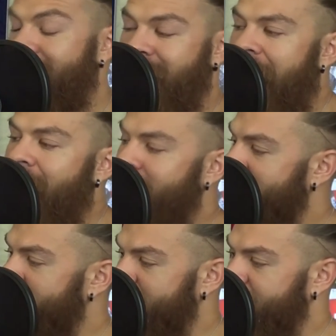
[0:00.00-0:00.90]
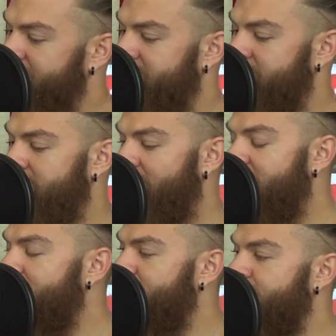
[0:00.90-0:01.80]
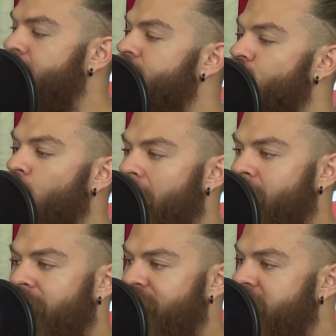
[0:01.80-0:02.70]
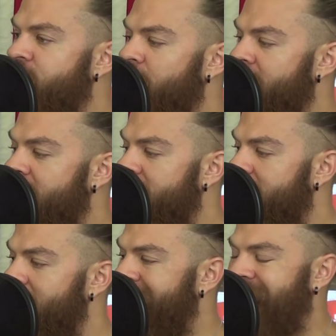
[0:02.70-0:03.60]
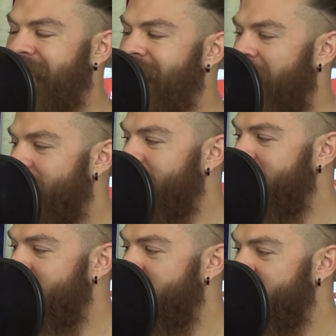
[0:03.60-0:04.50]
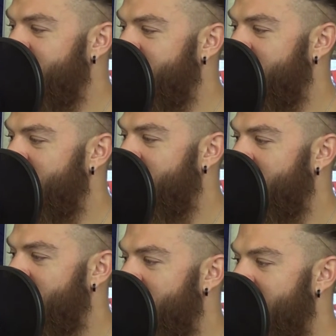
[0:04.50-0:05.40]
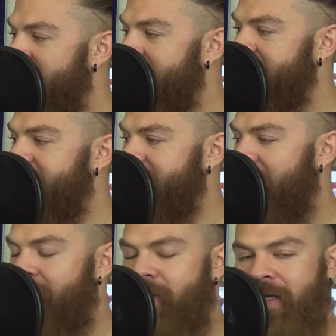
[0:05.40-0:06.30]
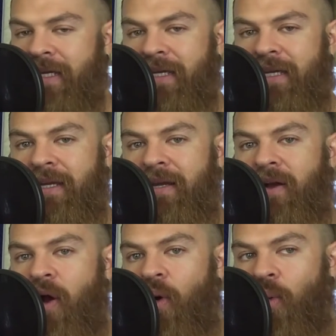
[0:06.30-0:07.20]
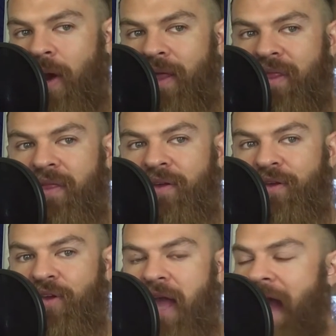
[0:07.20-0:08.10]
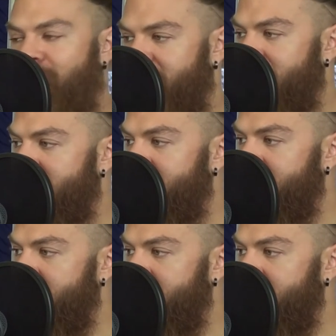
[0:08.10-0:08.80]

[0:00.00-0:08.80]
The timing. I think what I'm going to finish with is the timing. Is the timing with everything.